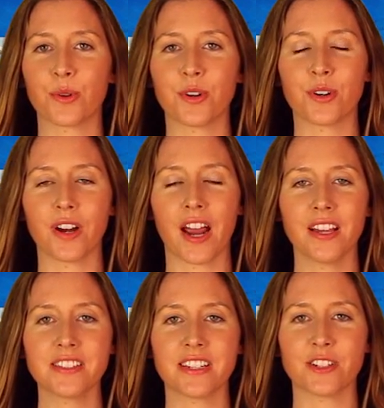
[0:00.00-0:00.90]
her
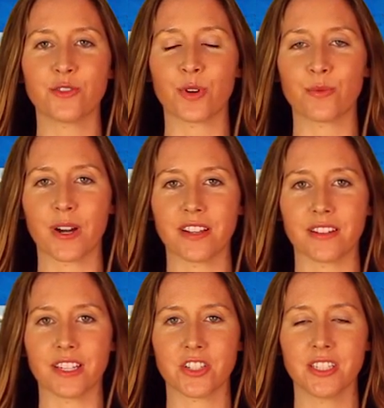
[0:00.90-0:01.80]
hat into drone
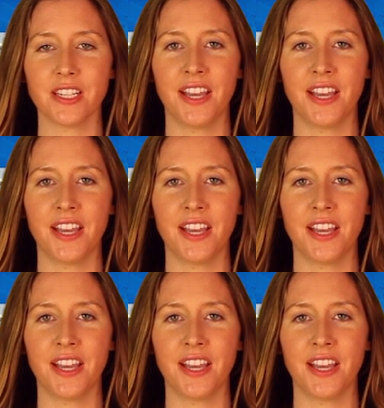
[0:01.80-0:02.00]
regulation